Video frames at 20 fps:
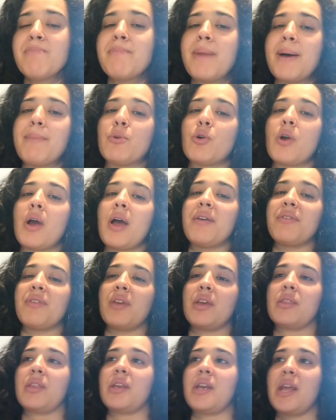of
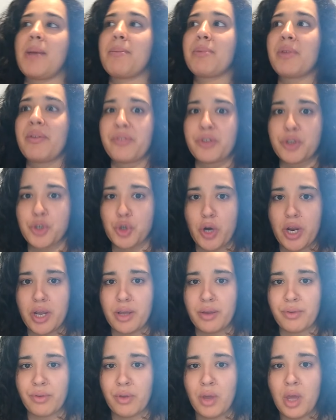memorizing the names of the
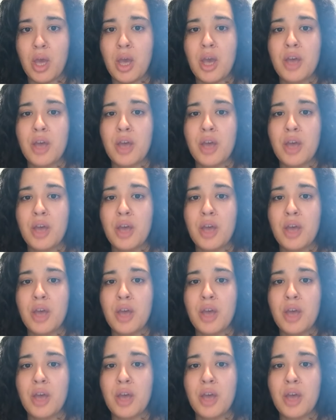strings.